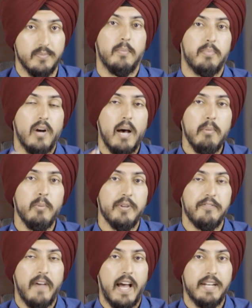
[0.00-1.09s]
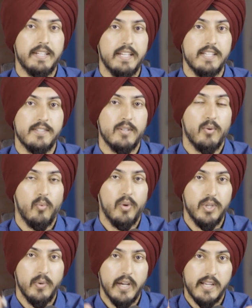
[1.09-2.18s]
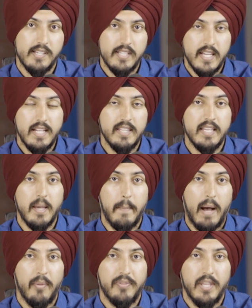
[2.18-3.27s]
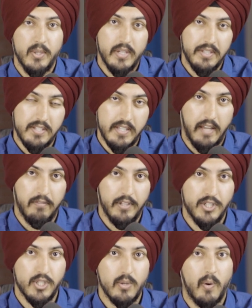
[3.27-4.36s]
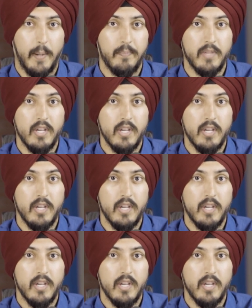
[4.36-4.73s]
The problem with fat is when you exceed the amount that you can safely store.